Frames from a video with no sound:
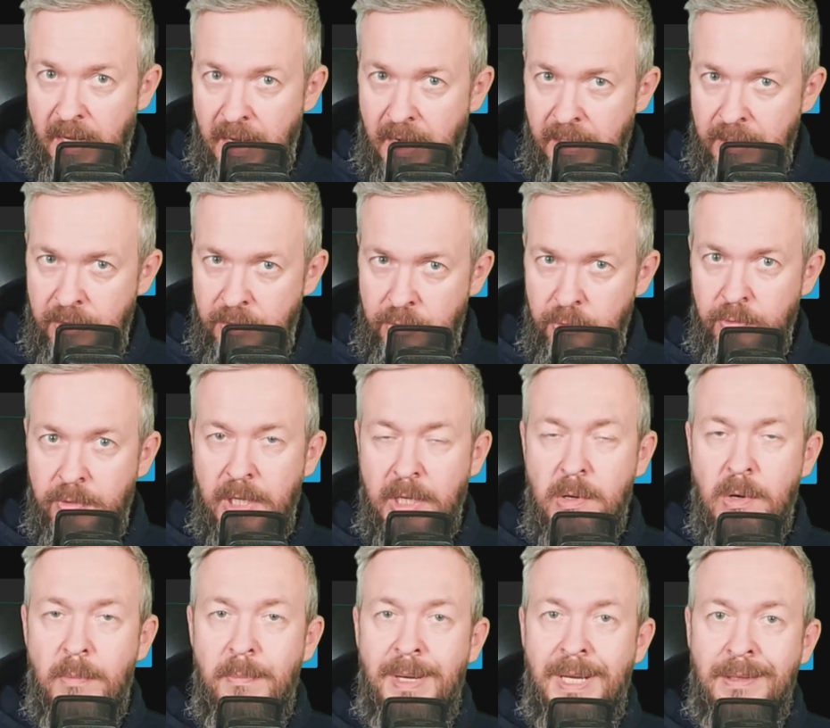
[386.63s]
I do
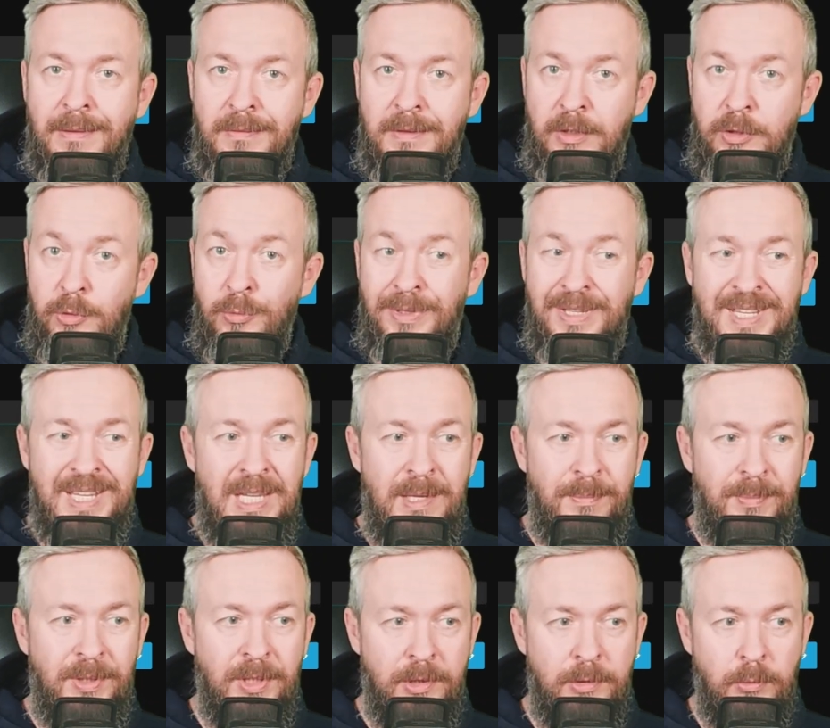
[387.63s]
recommend that you
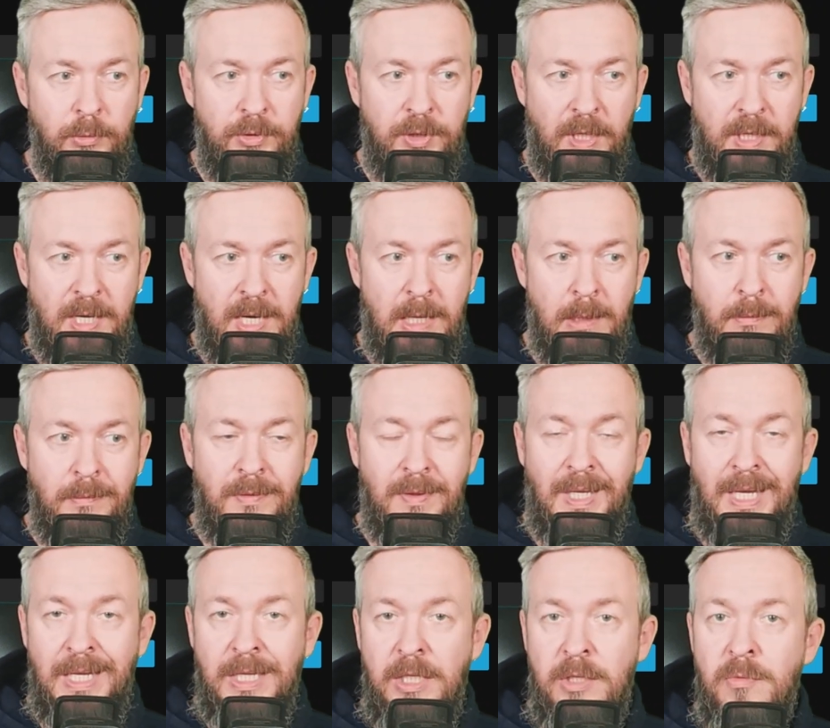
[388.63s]
keep the root account
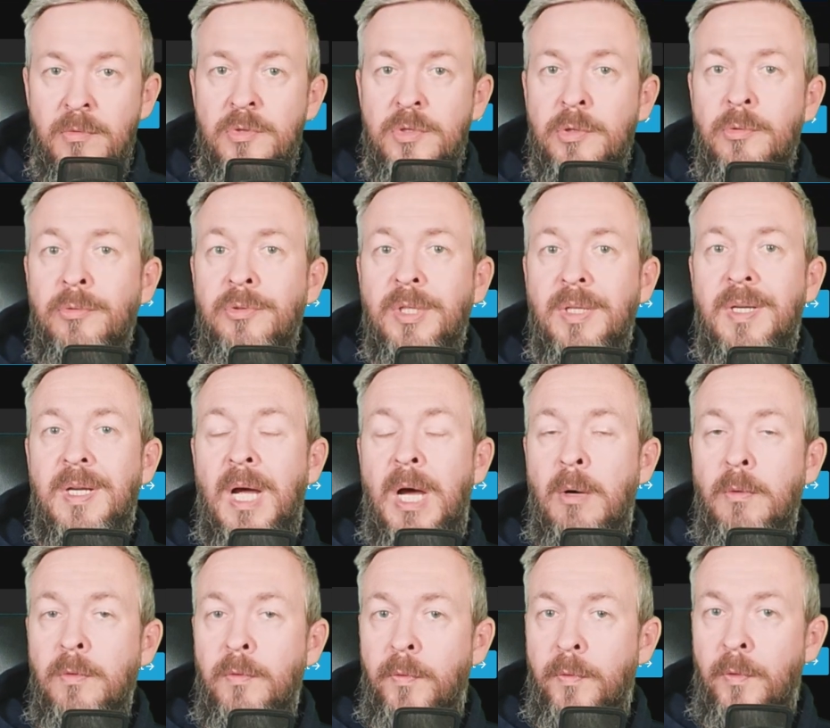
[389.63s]
and use root
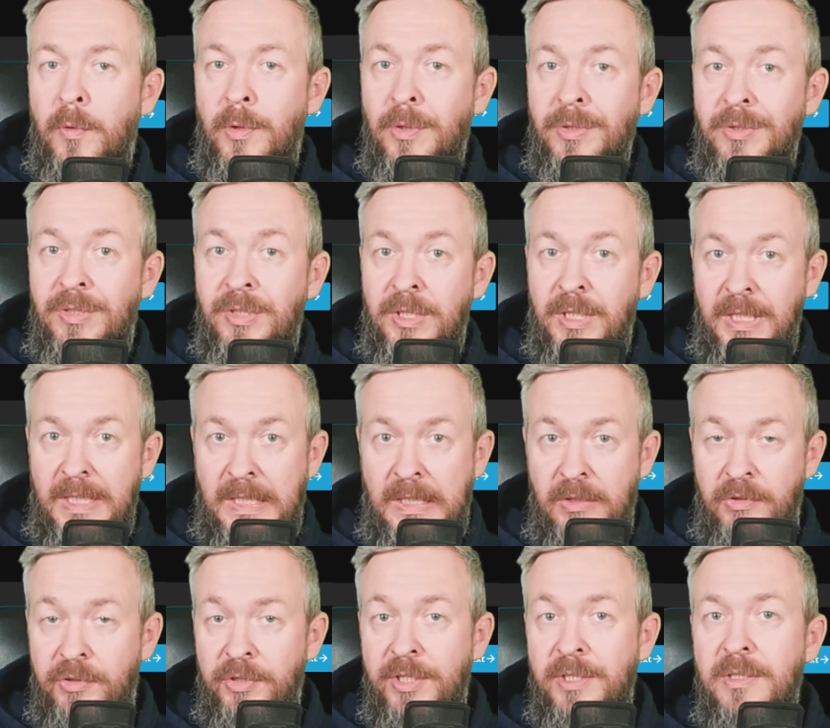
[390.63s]
account for the
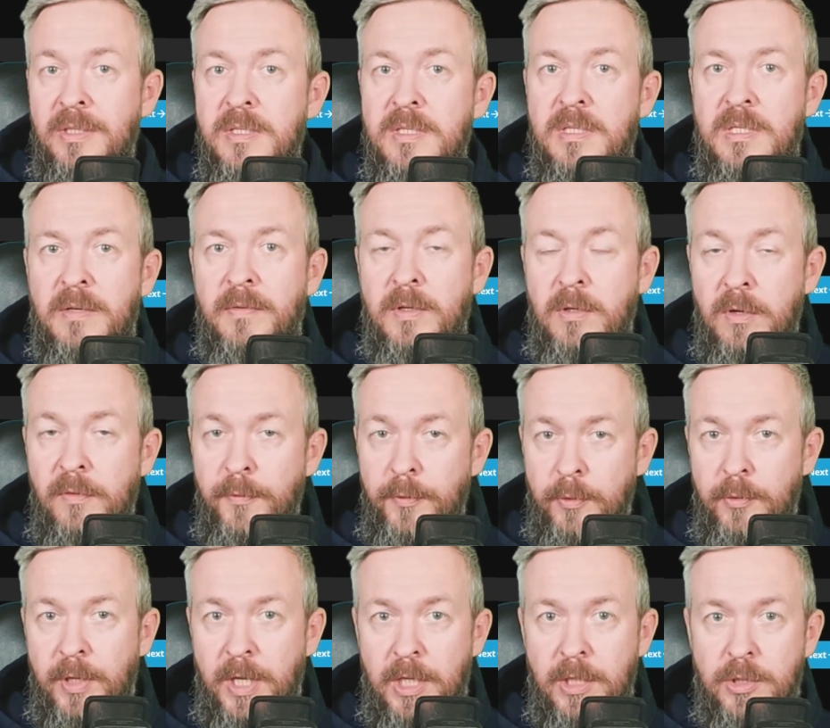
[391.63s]
internal server
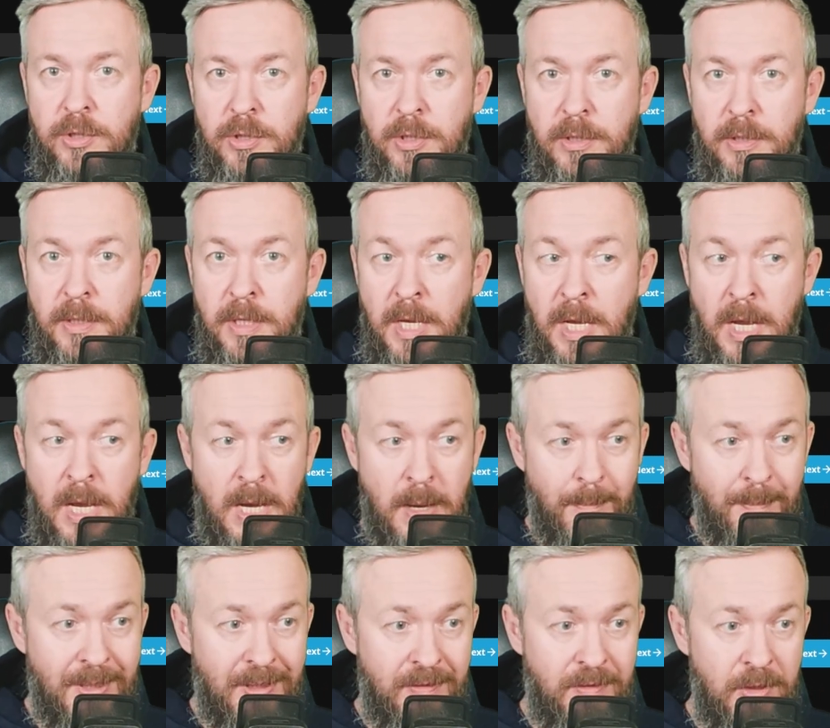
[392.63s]
configuration.
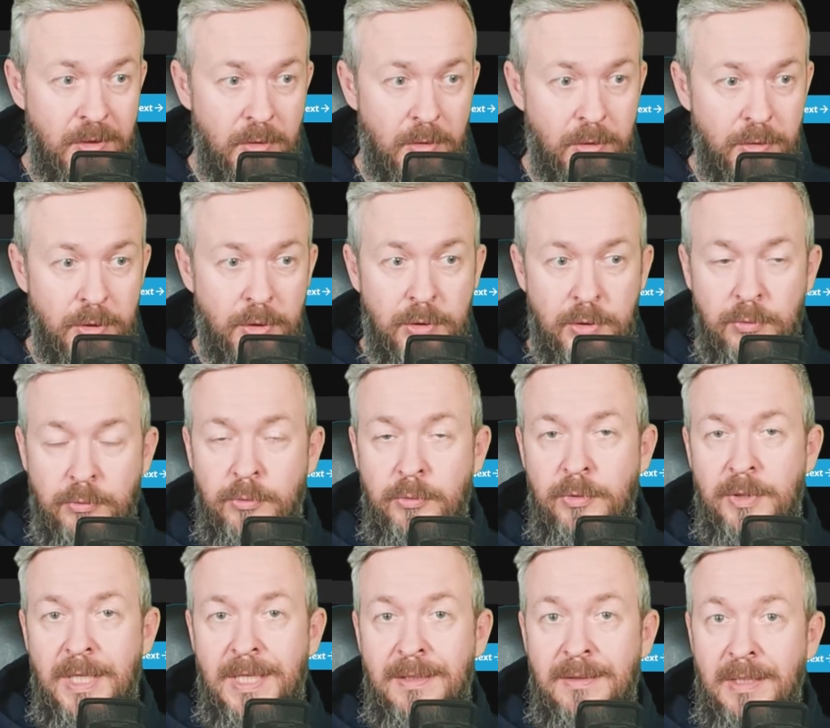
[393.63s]
But in order to do
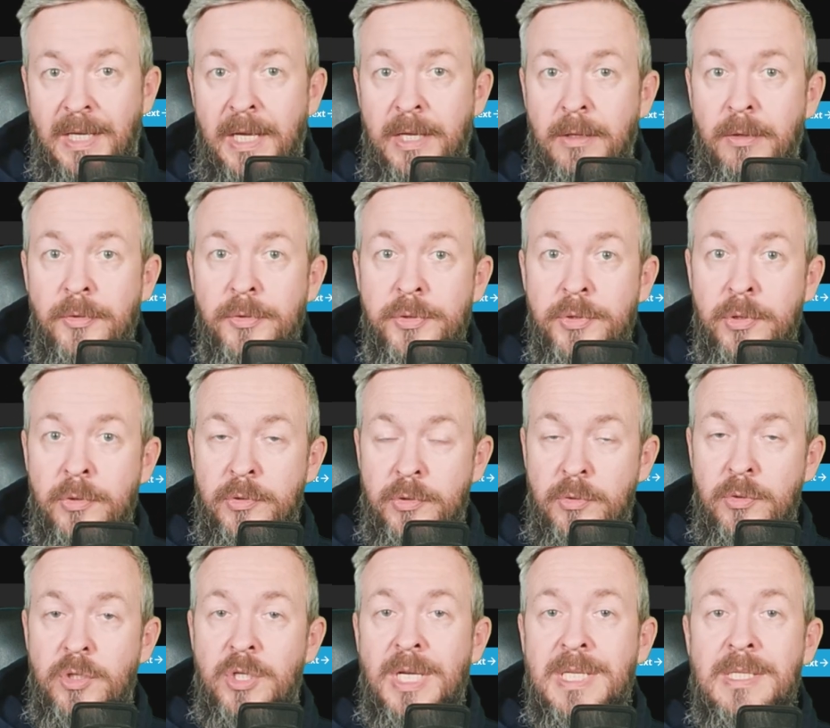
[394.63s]
that, I also
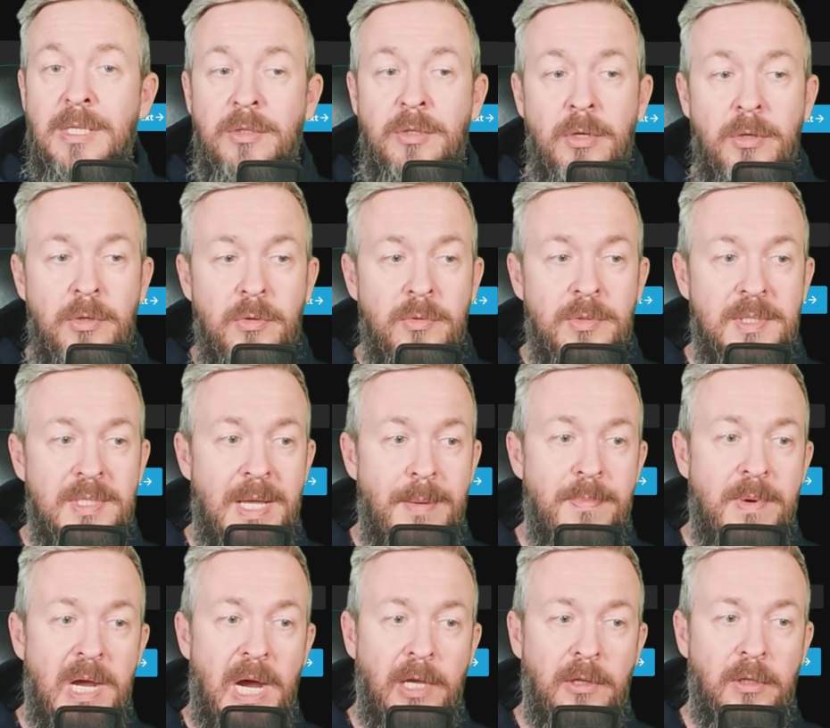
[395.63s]
suggest that you use
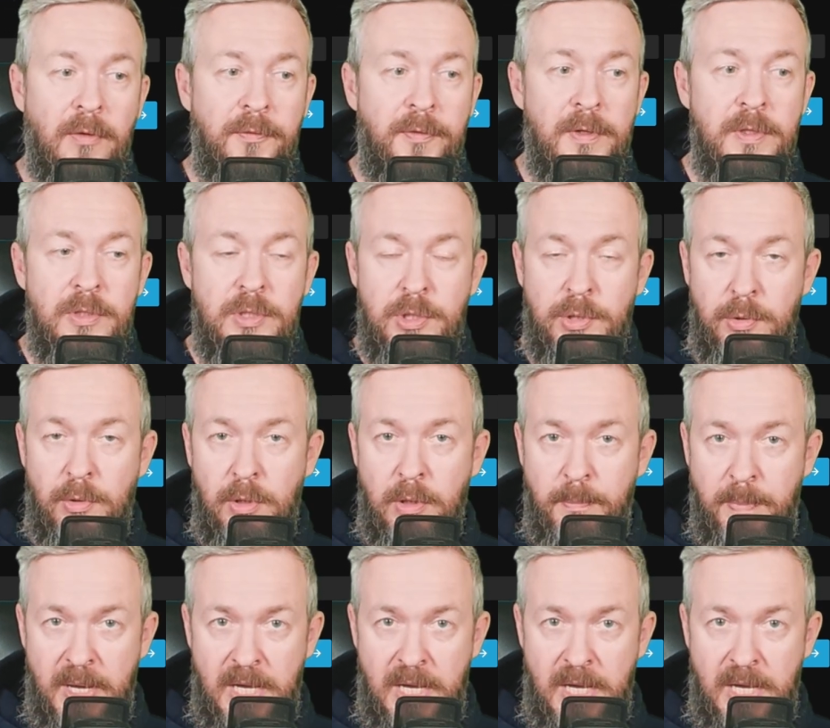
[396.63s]
some kind of a strong